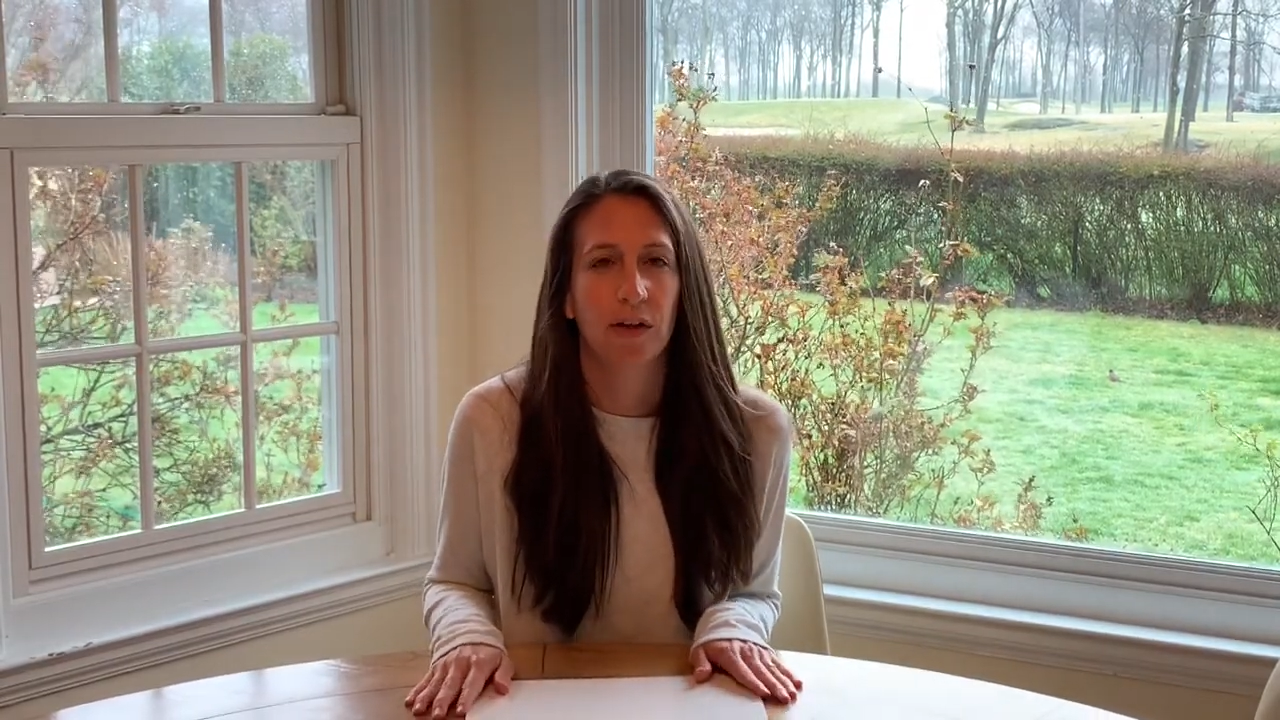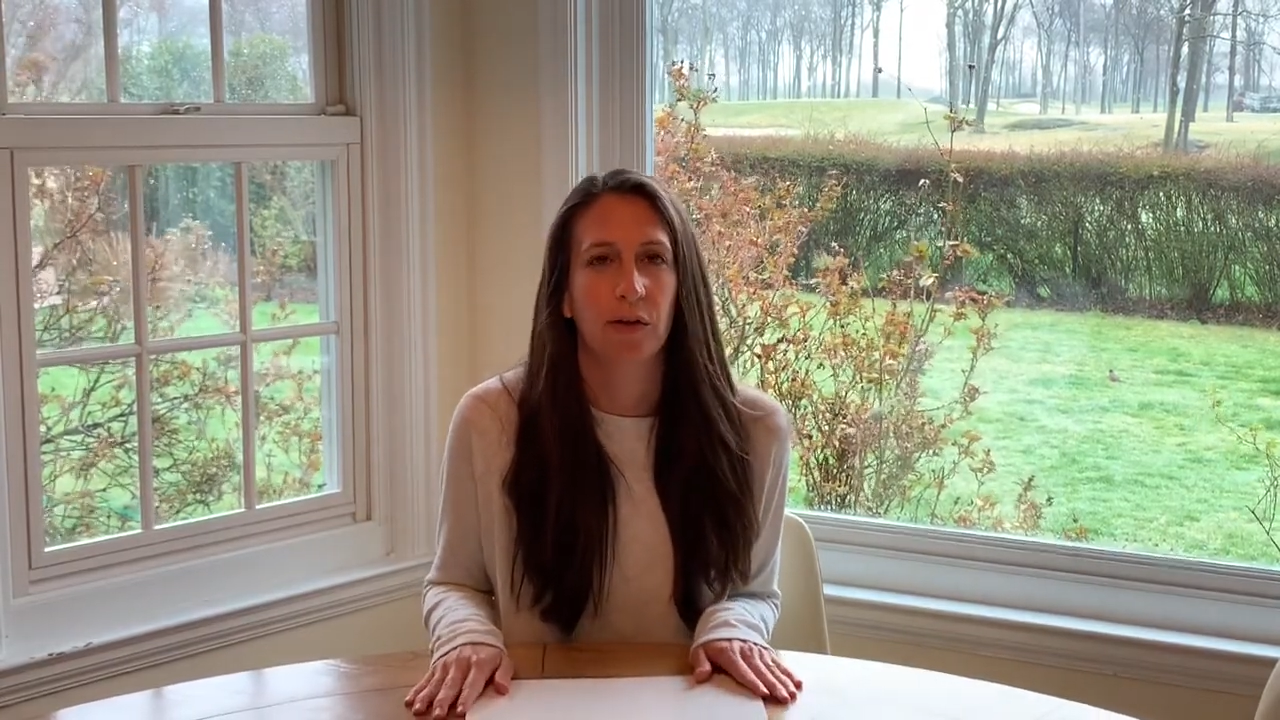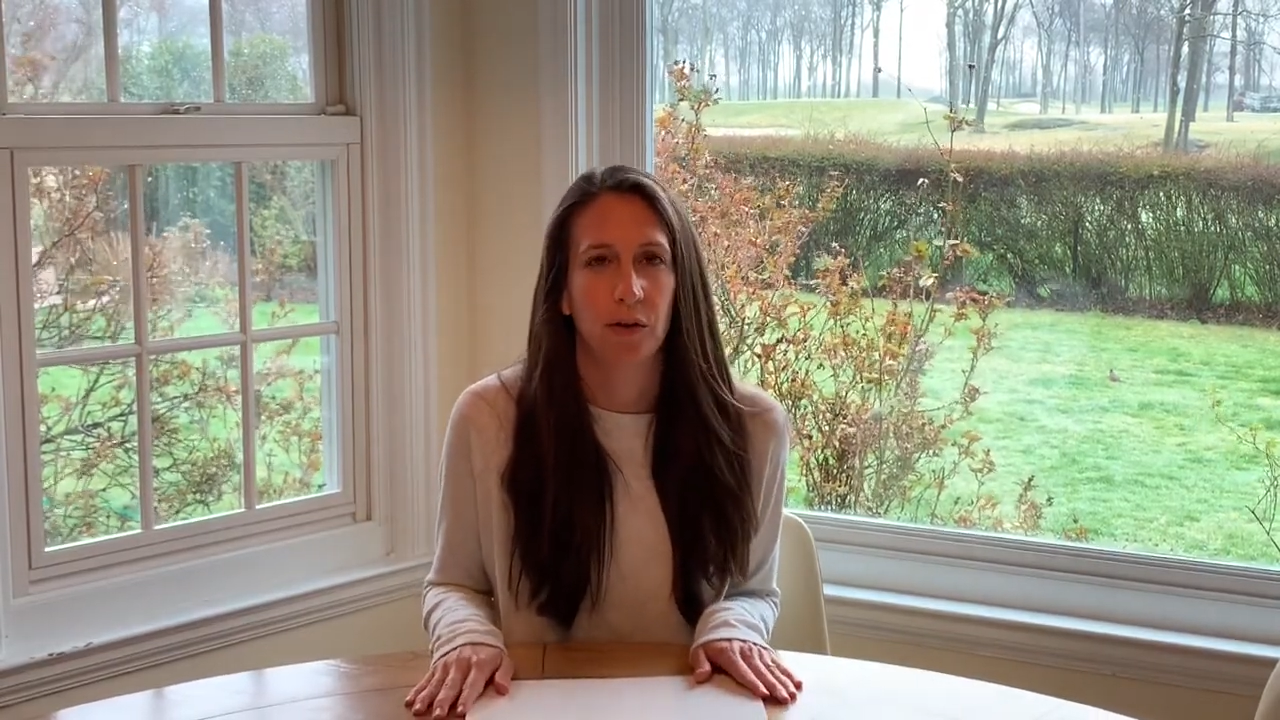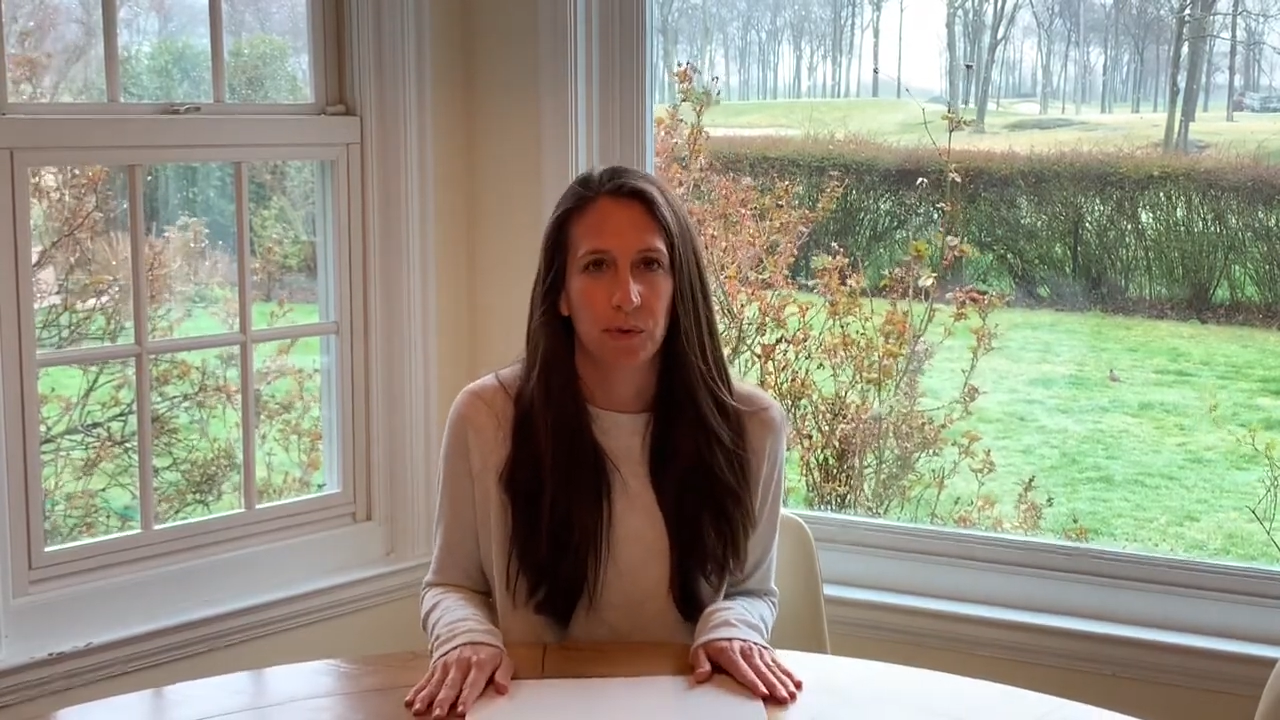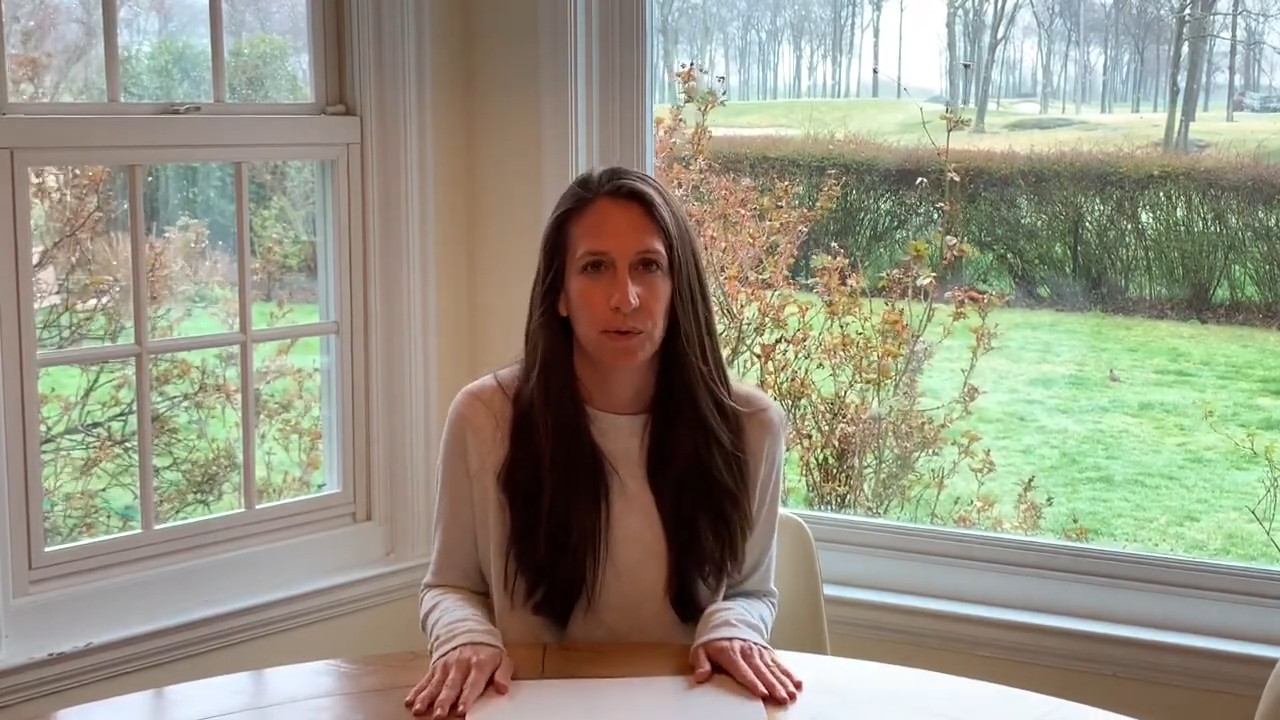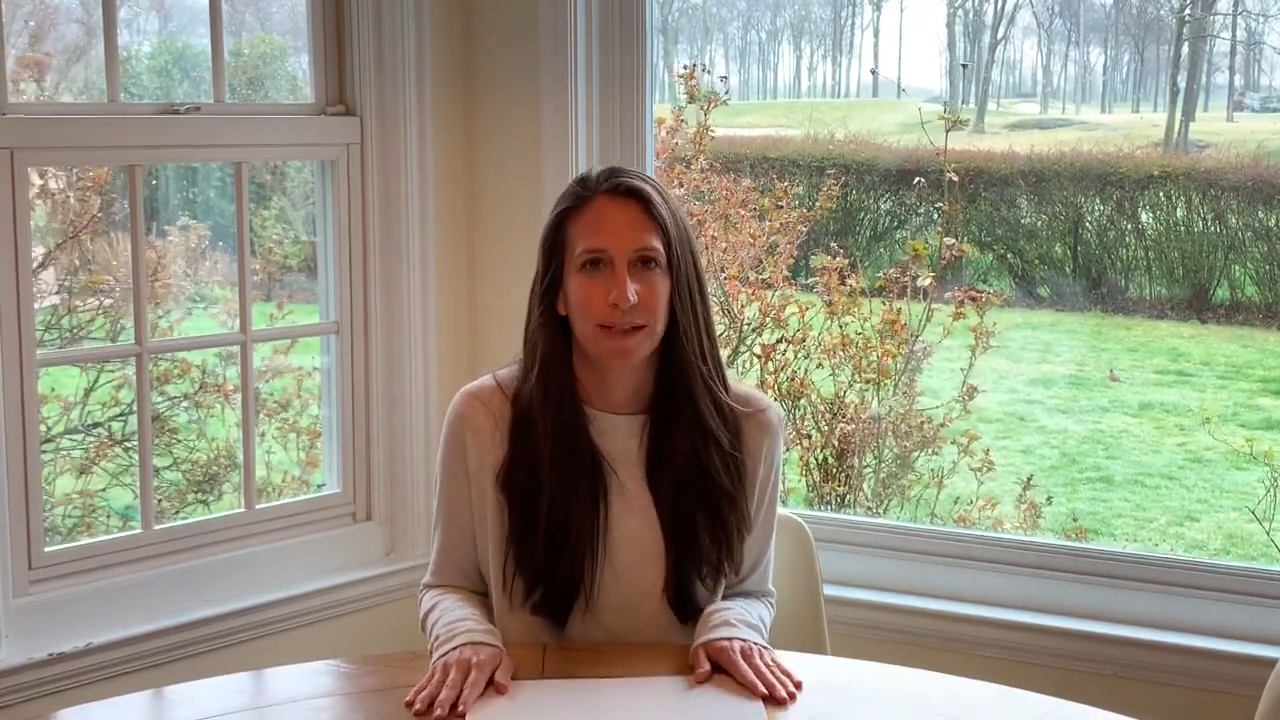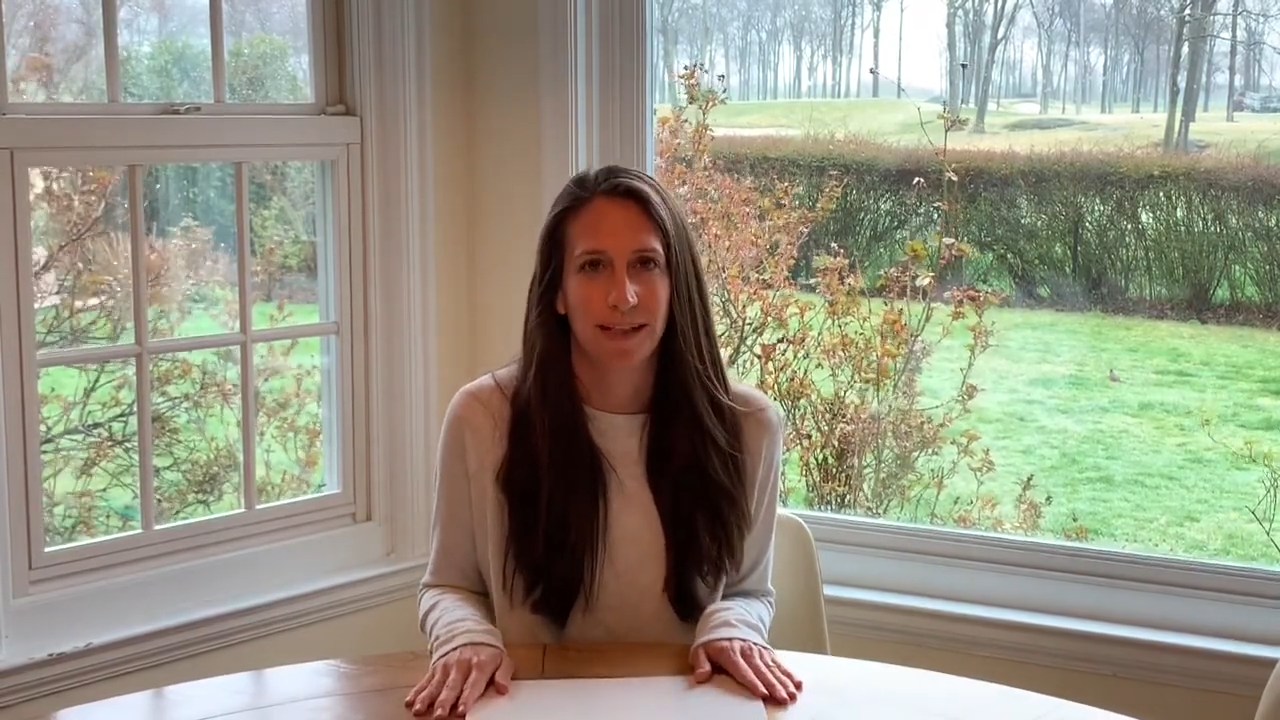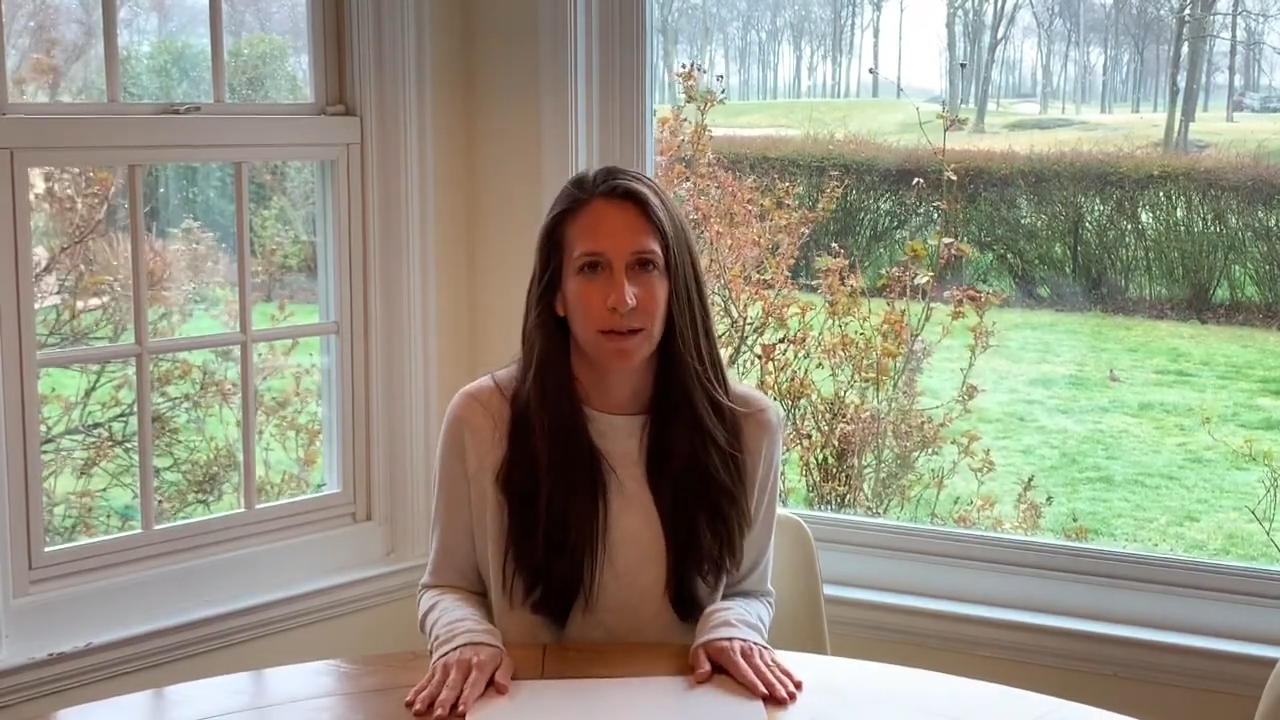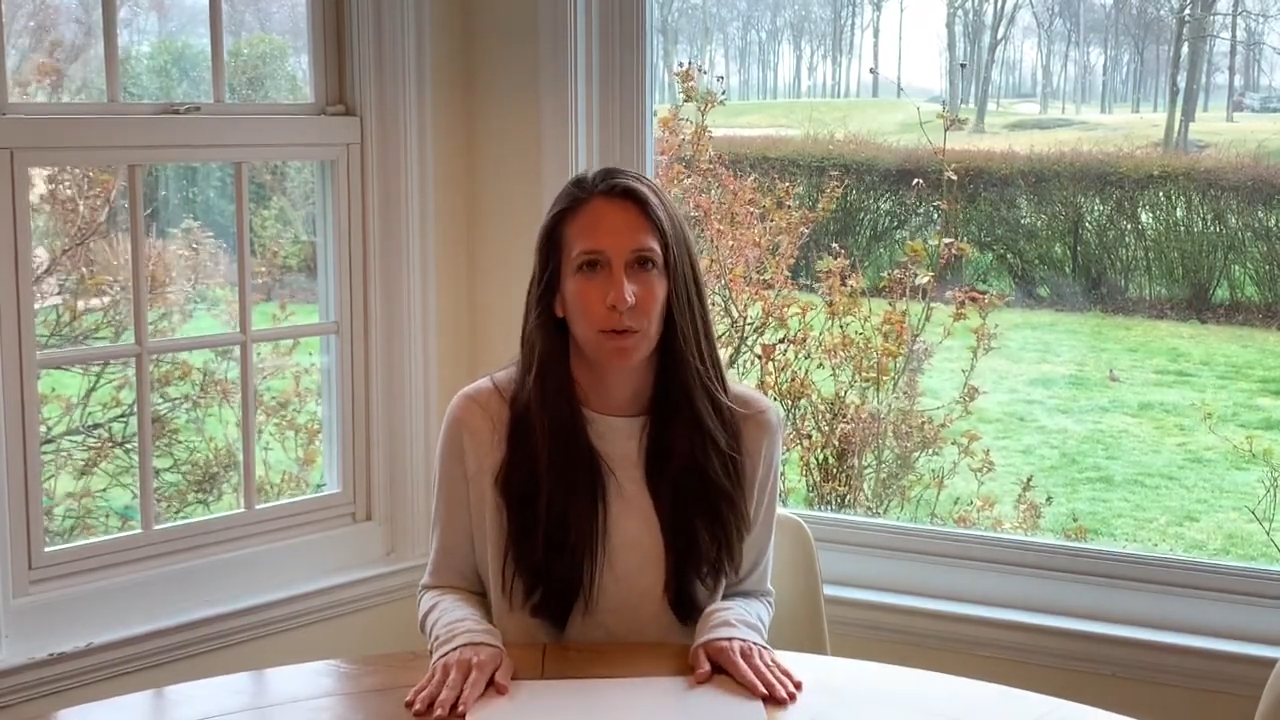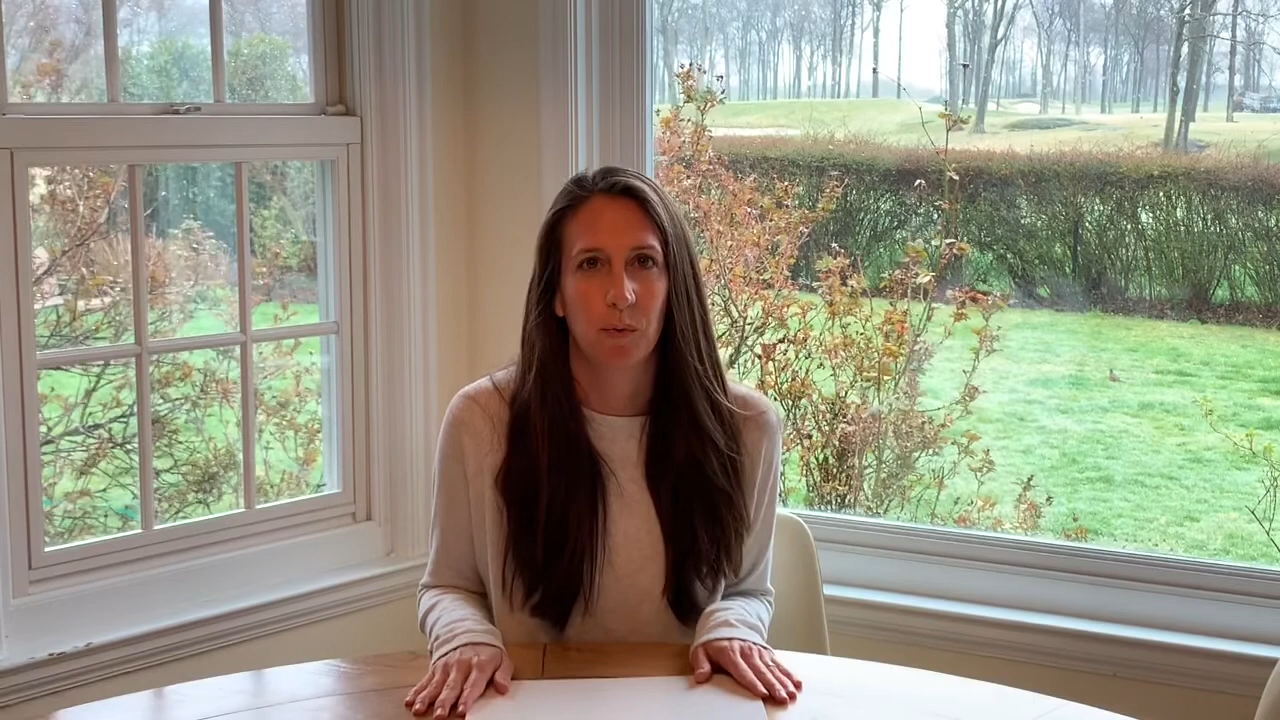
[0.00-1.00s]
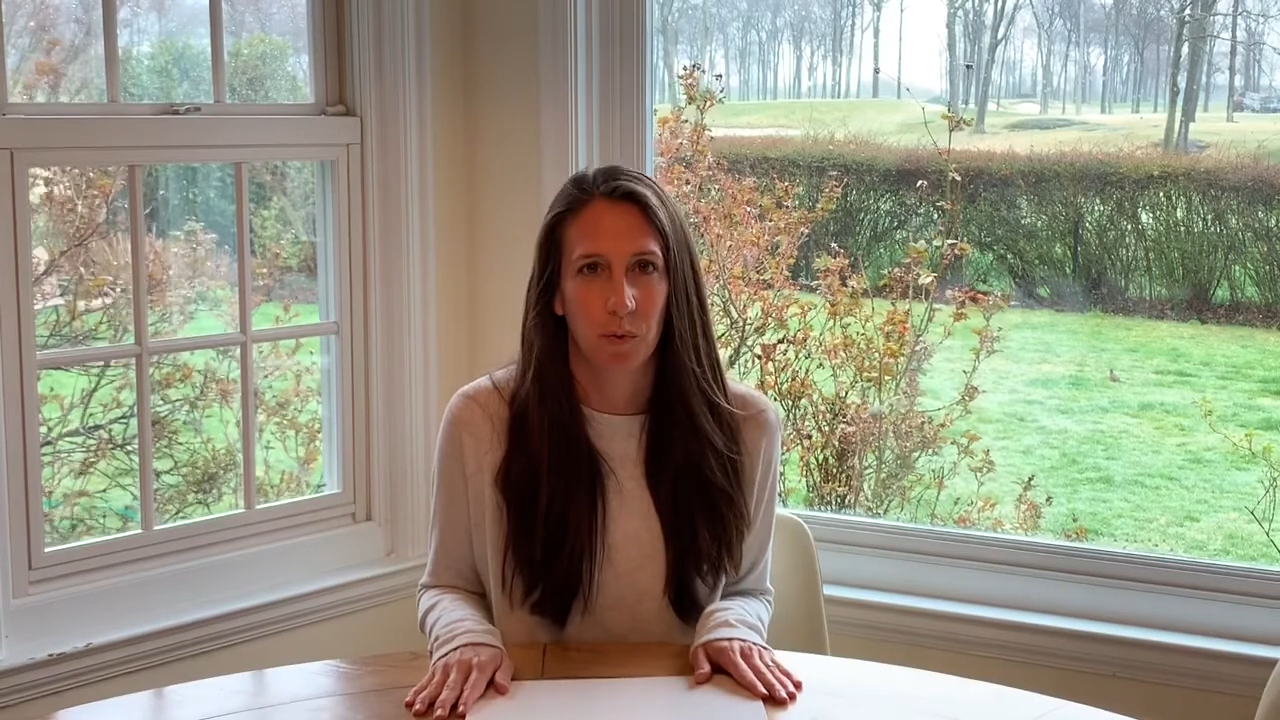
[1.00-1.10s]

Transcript: closed syllable